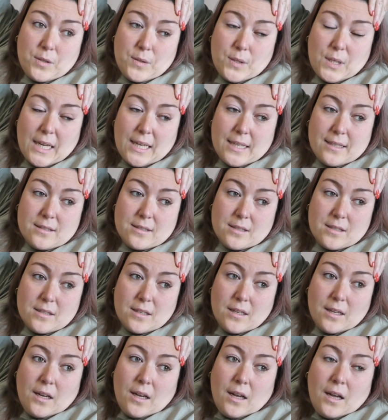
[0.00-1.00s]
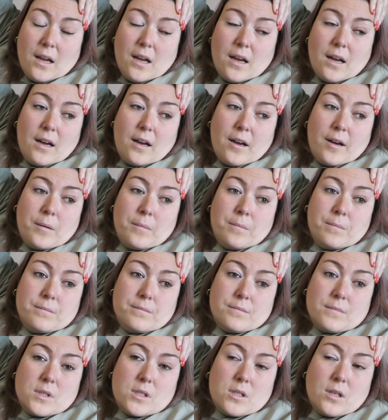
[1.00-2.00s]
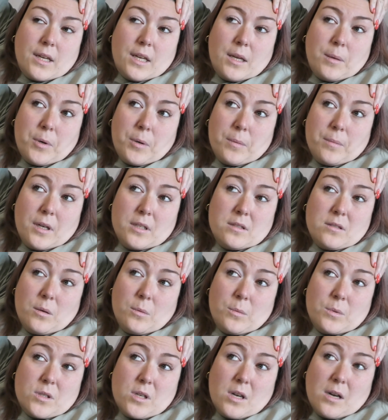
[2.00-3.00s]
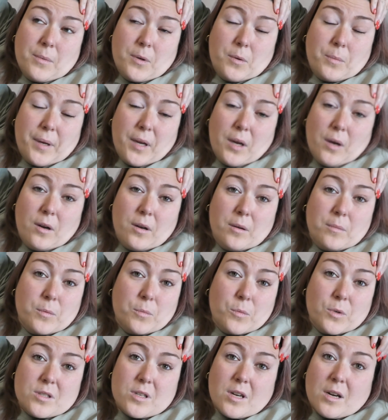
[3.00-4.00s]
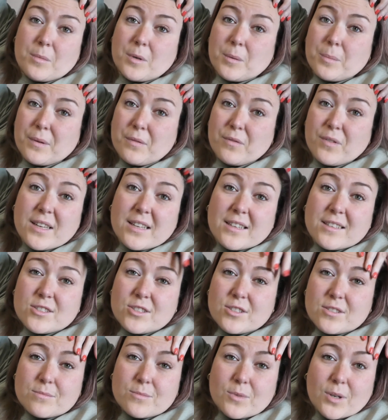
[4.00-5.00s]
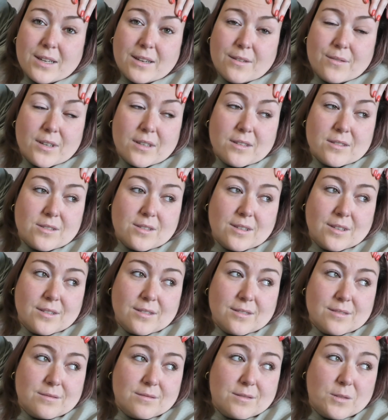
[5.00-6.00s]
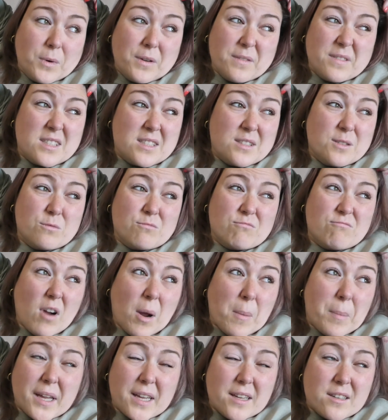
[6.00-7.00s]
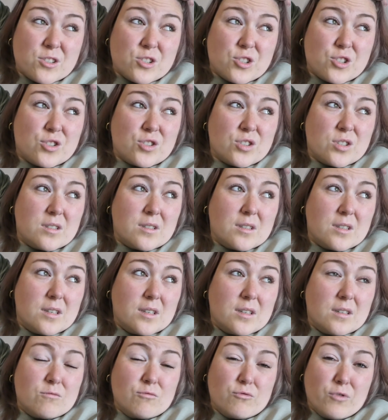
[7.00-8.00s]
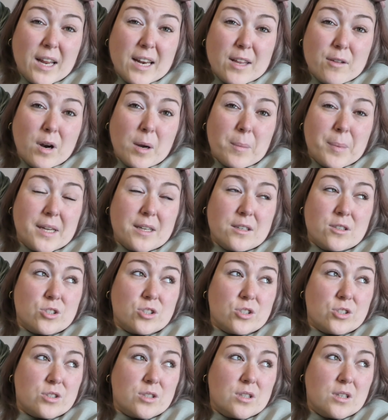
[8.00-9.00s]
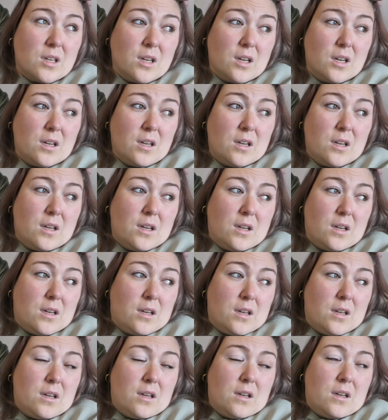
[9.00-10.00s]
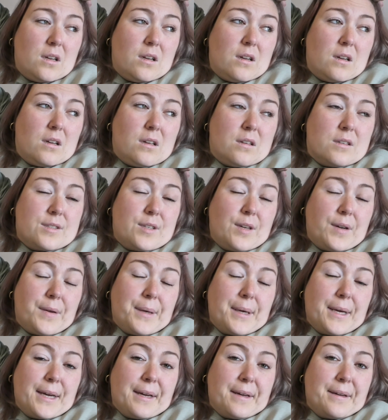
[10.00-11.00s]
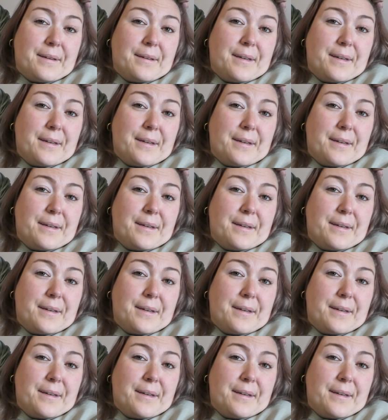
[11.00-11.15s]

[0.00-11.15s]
two days. Um, so he probably, I don't know what time he'll be home and what time he'll be finished and whatever. So the weather's still rubbish, really rubbish. So yeah,